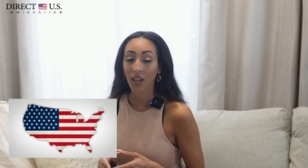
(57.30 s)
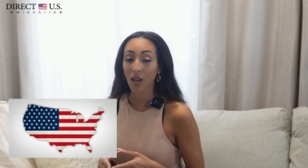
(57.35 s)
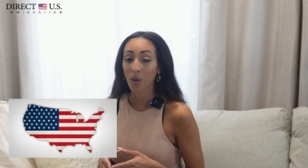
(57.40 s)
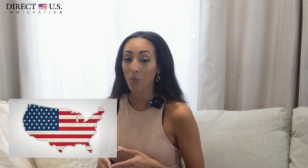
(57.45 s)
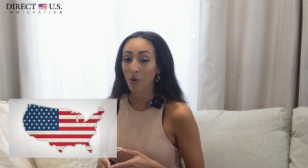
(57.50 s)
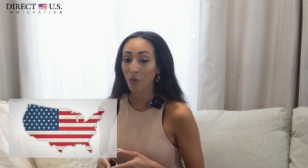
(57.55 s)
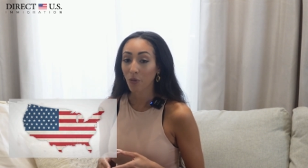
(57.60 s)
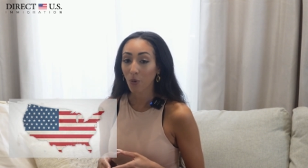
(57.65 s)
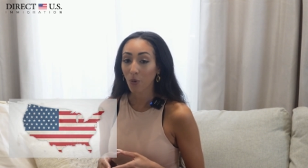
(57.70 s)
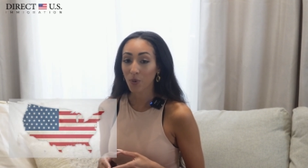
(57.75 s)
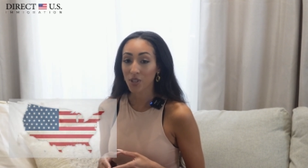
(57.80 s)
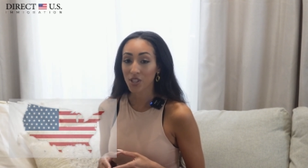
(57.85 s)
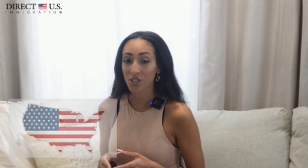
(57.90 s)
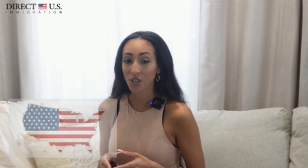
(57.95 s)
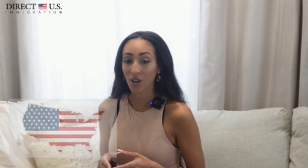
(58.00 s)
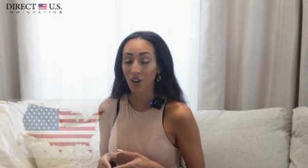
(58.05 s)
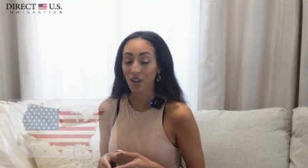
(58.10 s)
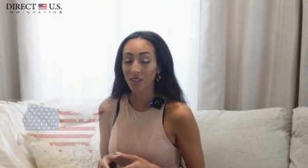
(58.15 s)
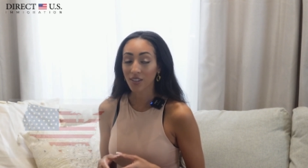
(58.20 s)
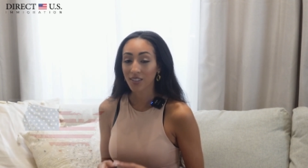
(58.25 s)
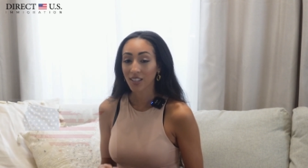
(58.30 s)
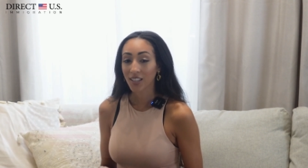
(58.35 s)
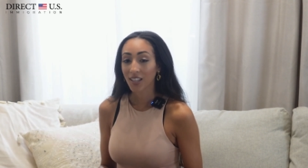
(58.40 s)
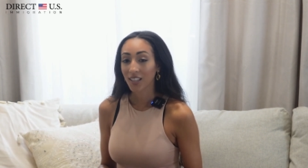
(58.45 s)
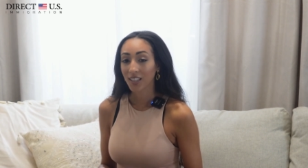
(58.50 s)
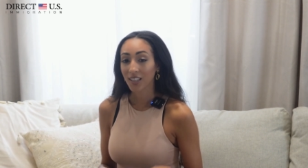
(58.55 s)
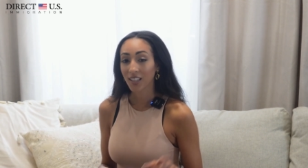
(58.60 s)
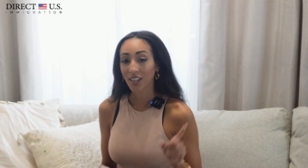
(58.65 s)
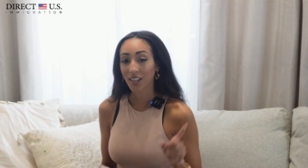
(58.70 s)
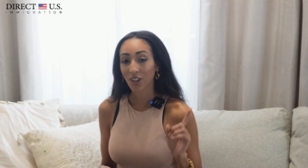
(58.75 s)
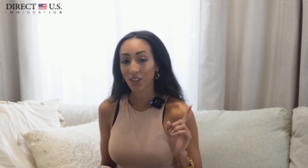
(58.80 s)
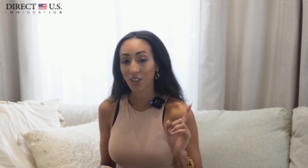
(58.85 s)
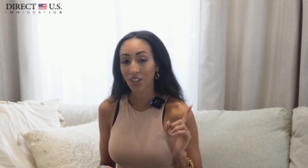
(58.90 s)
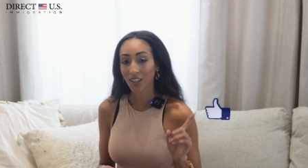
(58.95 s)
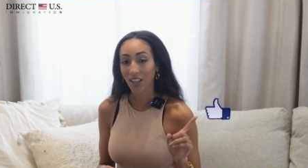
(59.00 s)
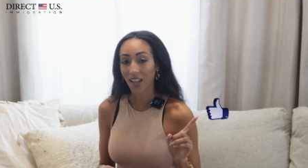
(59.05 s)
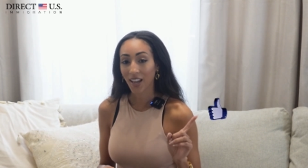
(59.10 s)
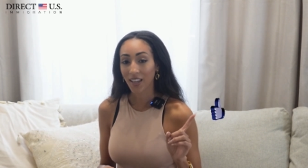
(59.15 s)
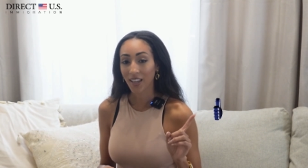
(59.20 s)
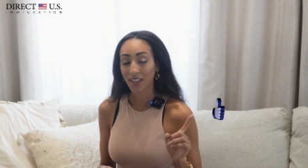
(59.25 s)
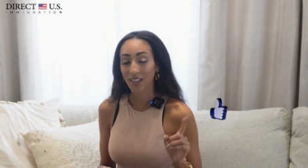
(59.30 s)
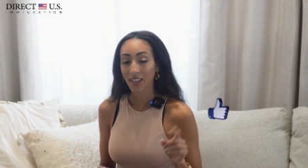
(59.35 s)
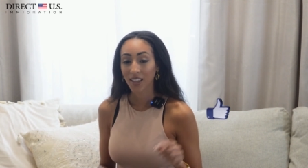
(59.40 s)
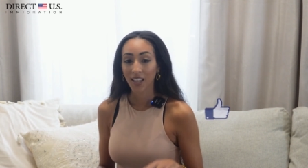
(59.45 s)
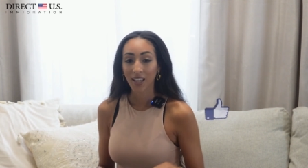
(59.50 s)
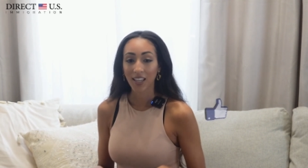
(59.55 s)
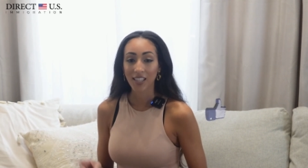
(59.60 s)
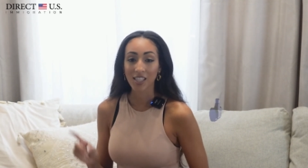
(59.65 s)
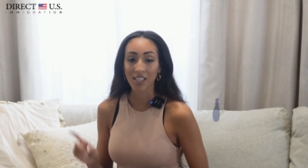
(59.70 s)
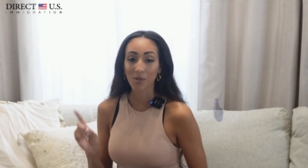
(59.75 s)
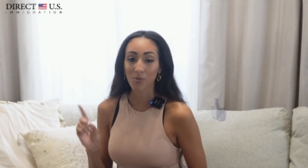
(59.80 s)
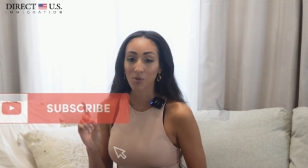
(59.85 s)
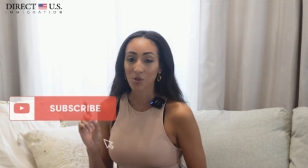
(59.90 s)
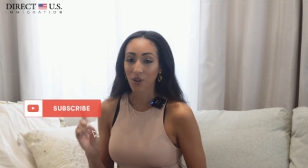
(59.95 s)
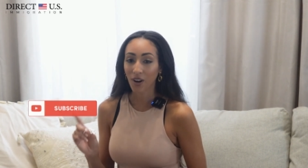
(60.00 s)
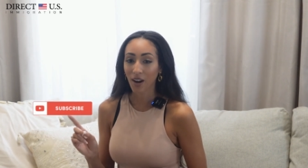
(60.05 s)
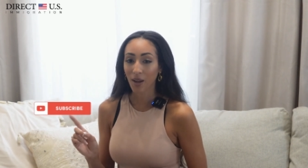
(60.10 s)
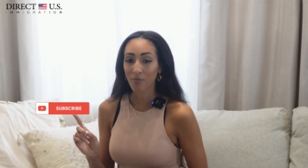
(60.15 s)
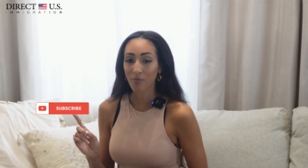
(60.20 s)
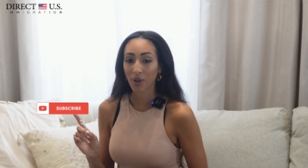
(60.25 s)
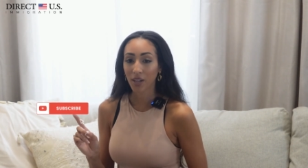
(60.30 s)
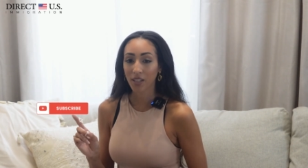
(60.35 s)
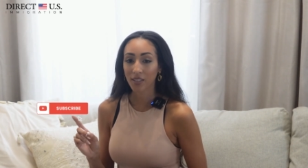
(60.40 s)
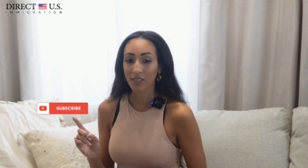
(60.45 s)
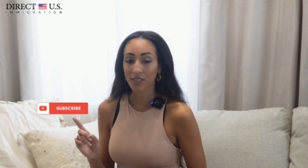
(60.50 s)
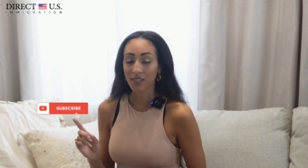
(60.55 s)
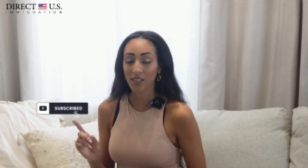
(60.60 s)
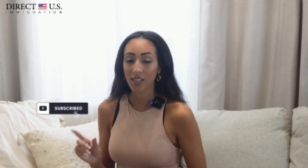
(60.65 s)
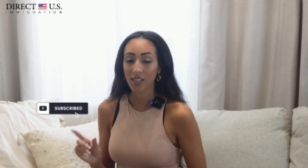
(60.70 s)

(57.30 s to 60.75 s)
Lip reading: Before we start, click on the like and subscribe button